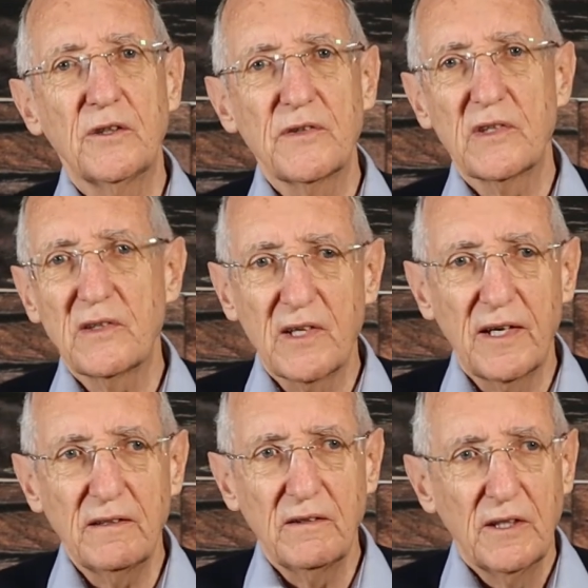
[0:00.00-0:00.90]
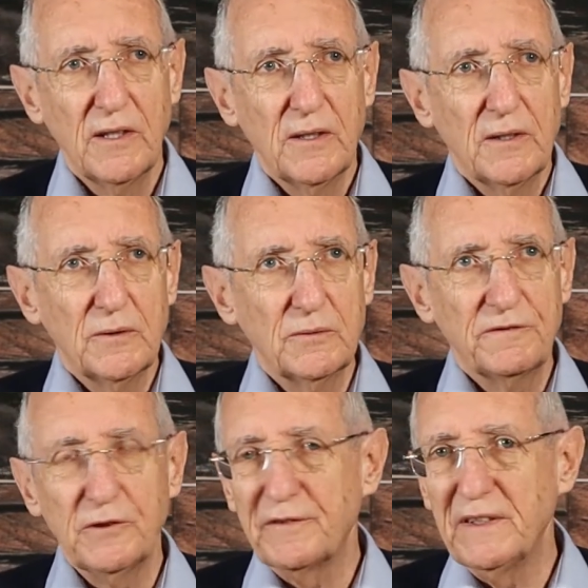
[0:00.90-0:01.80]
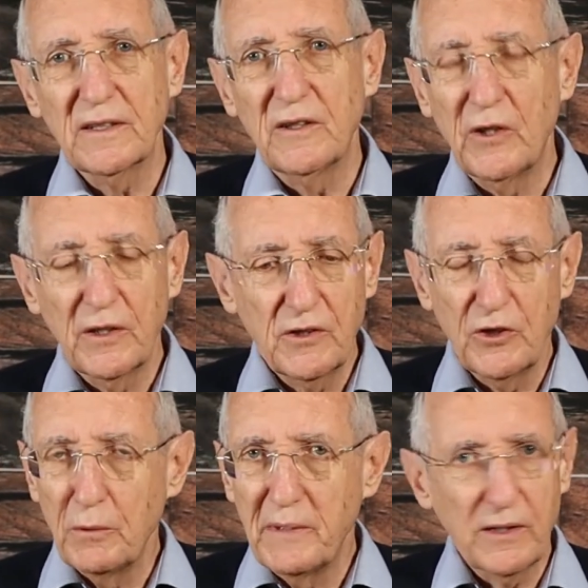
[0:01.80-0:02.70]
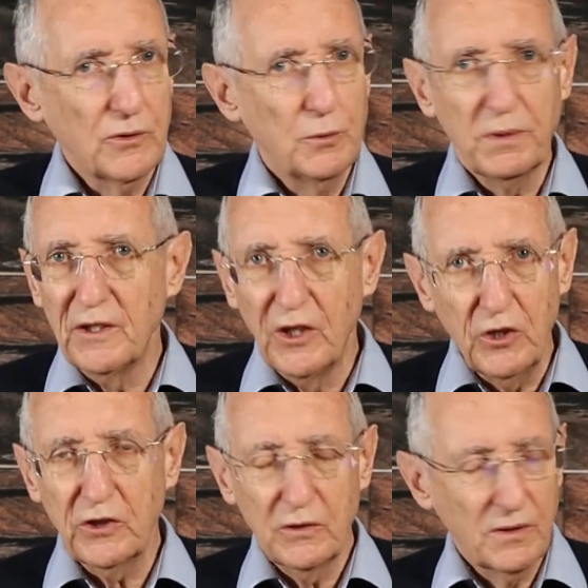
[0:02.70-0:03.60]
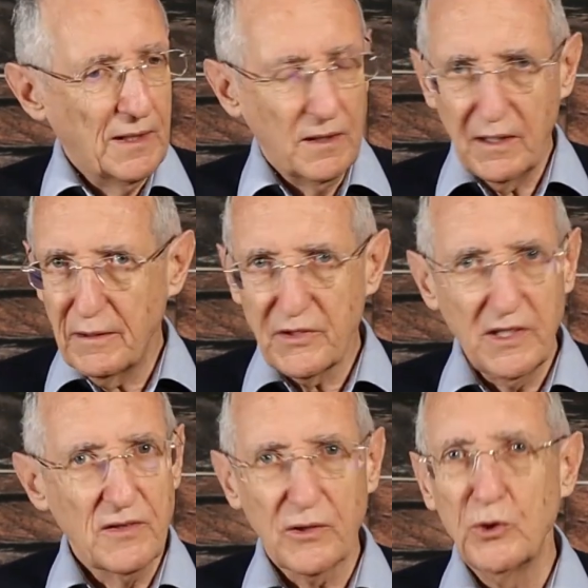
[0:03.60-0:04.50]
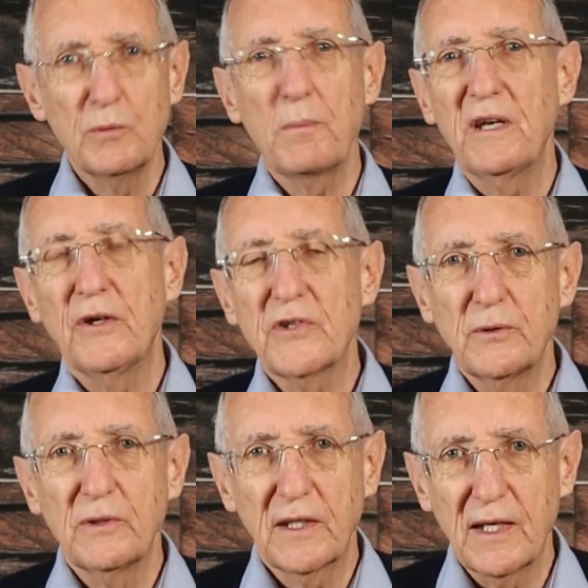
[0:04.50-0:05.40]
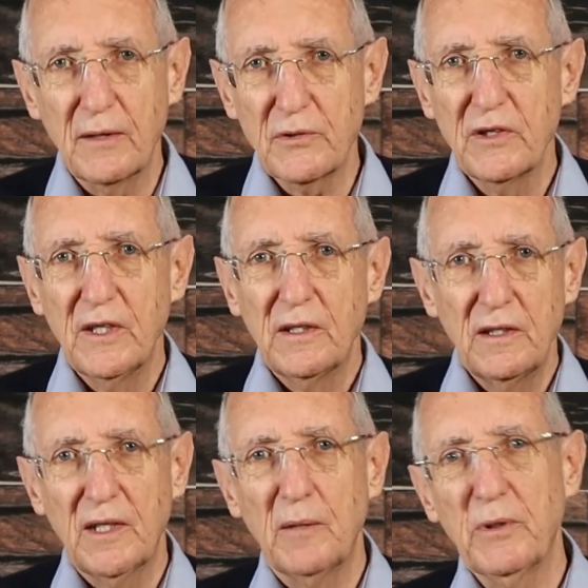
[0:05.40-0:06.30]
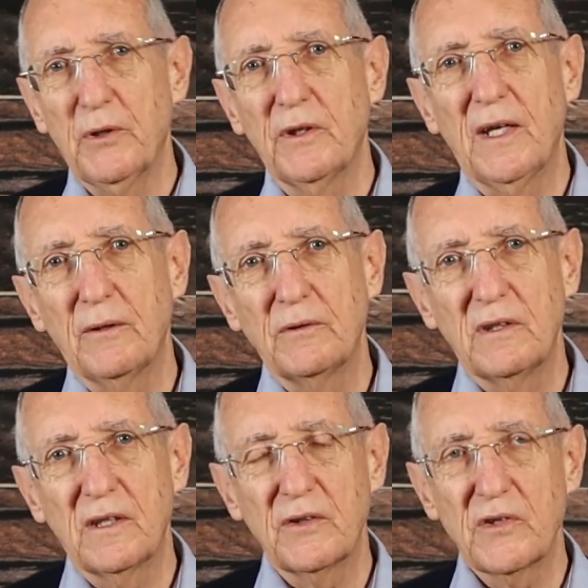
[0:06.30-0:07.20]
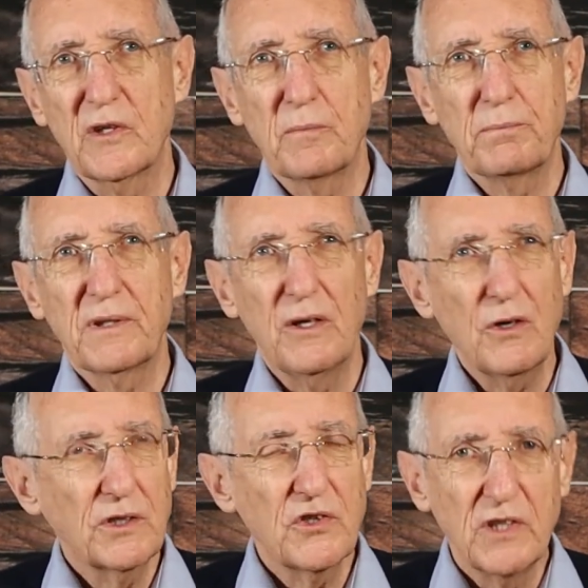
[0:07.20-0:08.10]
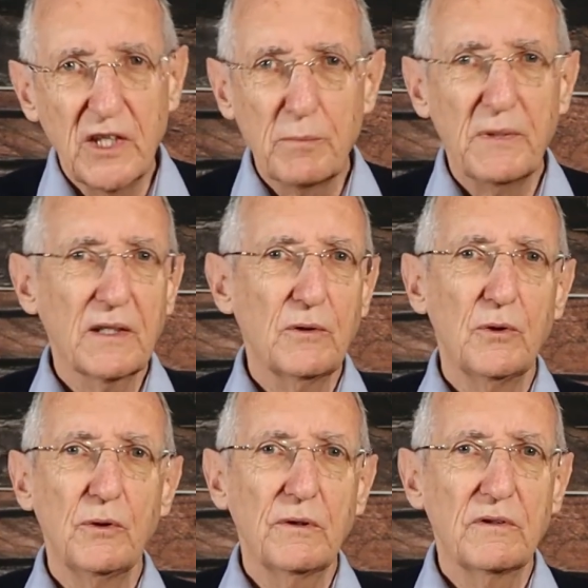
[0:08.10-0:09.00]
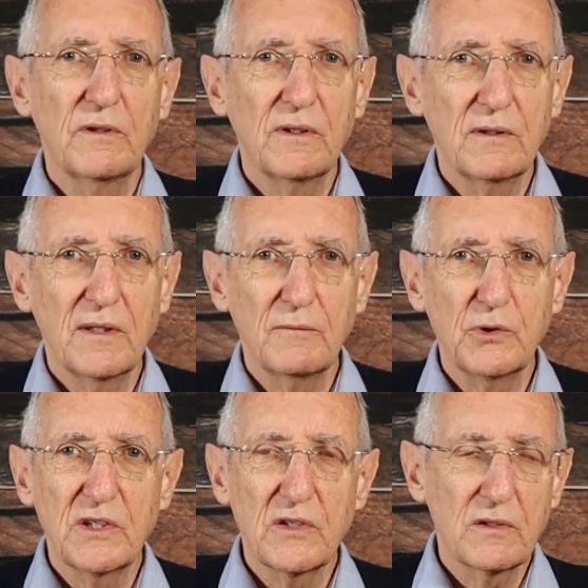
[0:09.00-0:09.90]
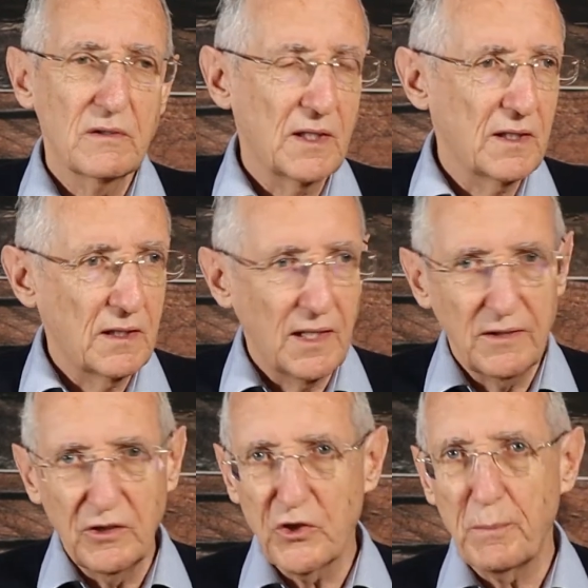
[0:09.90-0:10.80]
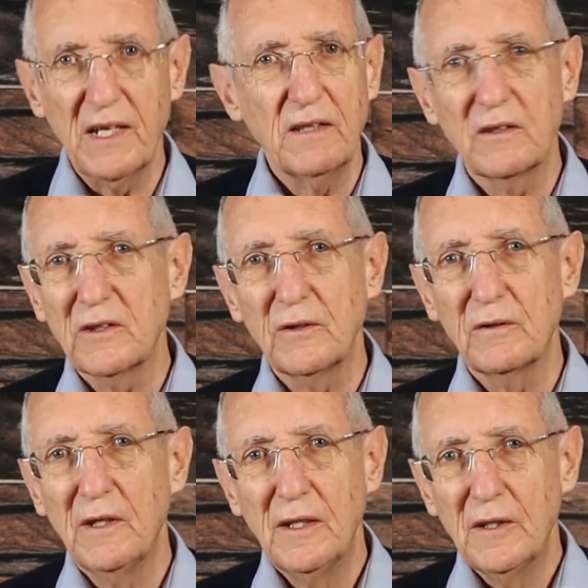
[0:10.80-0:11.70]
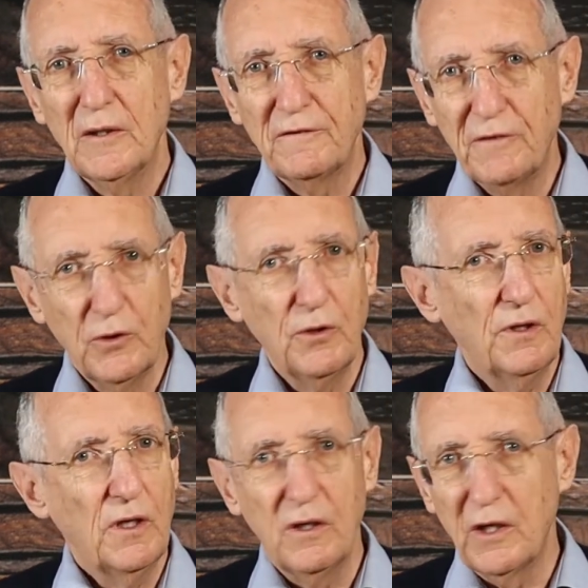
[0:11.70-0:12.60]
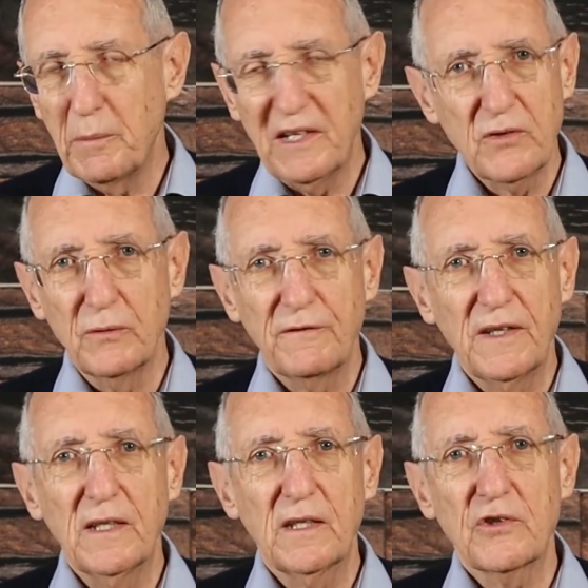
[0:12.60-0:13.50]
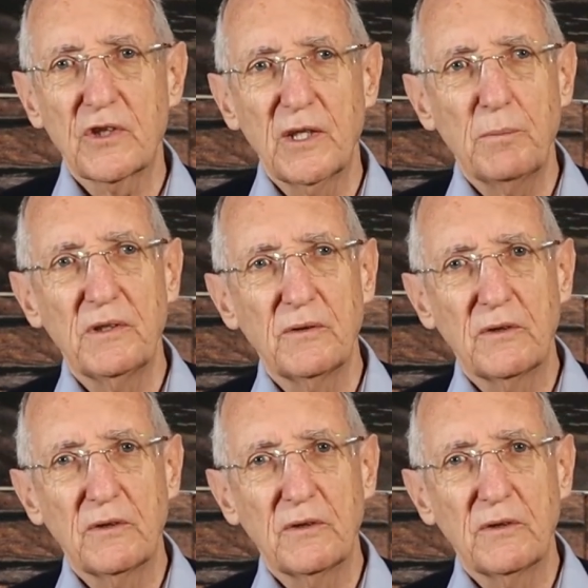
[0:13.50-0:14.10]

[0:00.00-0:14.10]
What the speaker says: all this while fully employed. And 4 years ago, a burnout hit him overnight. A severe burnout, and he never really recovered. A year later, he had to stop working, and now lives off the insurance.